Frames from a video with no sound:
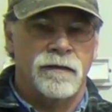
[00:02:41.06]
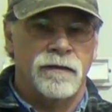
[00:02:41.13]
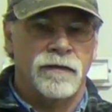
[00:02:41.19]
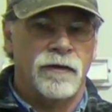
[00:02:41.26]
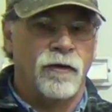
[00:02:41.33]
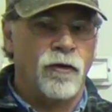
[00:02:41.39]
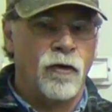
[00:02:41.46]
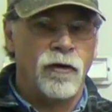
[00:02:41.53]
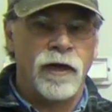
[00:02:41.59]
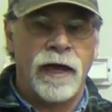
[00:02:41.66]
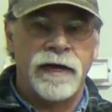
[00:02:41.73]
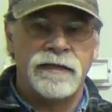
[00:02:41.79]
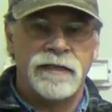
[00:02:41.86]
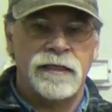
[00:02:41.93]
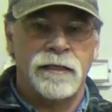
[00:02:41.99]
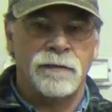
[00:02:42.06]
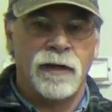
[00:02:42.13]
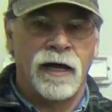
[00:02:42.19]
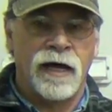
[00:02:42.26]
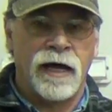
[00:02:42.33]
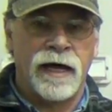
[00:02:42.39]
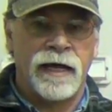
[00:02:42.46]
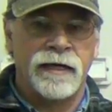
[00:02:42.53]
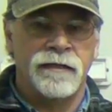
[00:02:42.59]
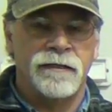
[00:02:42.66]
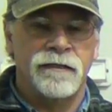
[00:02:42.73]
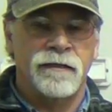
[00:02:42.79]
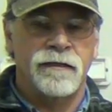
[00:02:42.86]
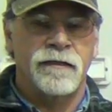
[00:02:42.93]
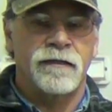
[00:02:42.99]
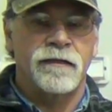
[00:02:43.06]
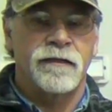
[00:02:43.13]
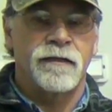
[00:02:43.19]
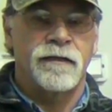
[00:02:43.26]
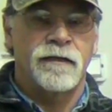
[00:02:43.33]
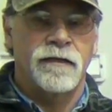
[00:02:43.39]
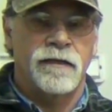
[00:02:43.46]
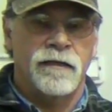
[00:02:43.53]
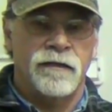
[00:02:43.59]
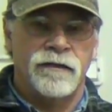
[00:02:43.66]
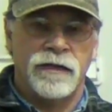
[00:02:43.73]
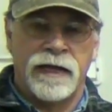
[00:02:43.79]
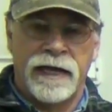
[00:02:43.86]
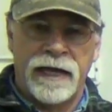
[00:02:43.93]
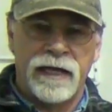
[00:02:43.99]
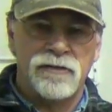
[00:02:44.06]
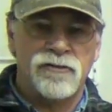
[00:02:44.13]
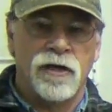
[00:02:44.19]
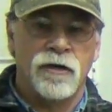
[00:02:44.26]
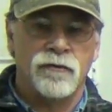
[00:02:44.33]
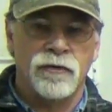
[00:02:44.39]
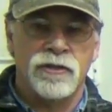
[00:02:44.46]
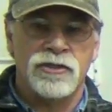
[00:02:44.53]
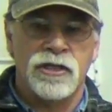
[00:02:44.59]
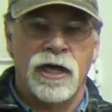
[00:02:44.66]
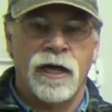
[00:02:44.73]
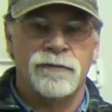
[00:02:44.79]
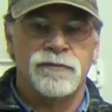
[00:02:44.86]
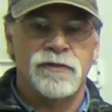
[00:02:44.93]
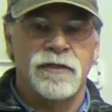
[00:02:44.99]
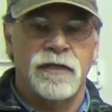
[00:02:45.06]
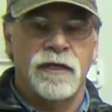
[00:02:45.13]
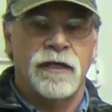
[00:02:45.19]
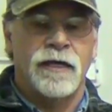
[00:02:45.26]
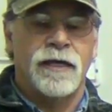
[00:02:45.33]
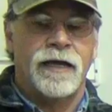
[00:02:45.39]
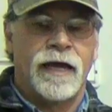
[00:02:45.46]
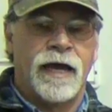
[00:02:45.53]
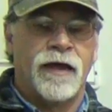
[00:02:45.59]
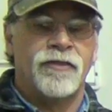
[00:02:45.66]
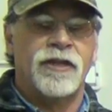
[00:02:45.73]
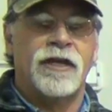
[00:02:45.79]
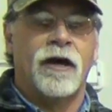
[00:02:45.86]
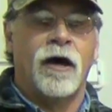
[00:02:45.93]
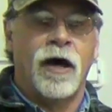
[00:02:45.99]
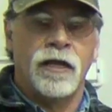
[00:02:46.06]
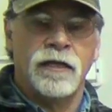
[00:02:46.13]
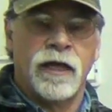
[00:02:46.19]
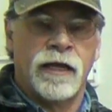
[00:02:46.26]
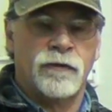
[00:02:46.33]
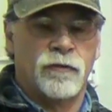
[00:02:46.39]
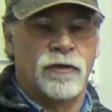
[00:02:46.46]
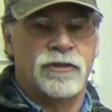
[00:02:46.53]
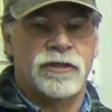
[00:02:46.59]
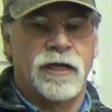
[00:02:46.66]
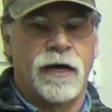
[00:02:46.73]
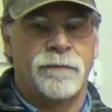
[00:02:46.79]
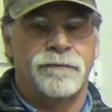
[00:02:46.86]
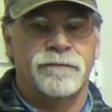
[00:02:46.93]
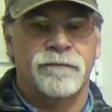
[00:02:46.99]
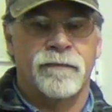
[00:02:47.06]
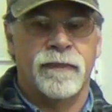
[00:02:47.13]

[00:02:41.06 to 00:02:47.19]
The whole idea behind the hands-on workshops and the online workshop